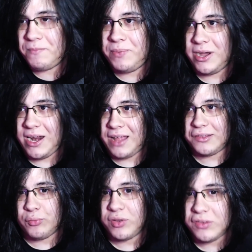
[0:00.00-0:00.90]
but as
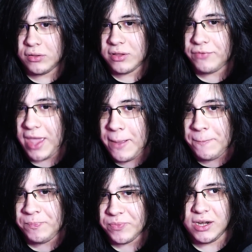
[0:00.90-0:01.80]
a result of
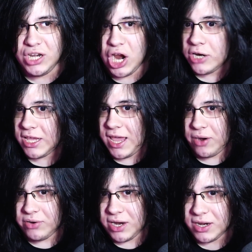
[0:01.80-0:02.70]
him not
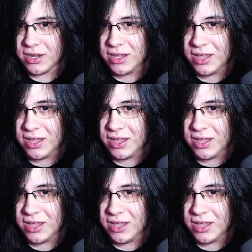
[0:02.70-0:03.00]
caring,